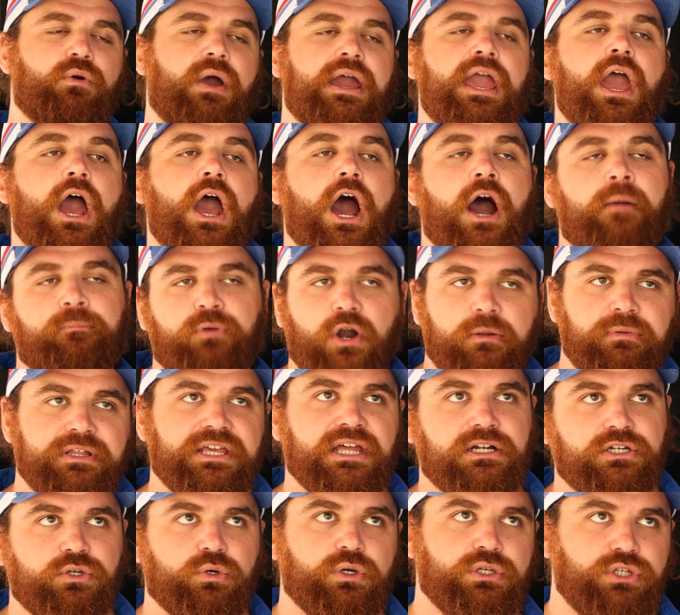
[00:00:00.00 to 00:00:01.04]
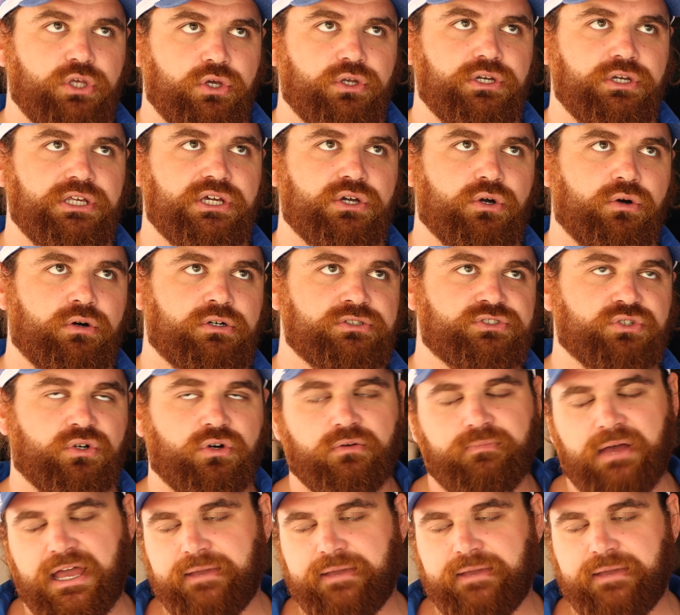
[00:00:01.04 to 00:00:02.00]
anyway, I'm probably going to do a uni course or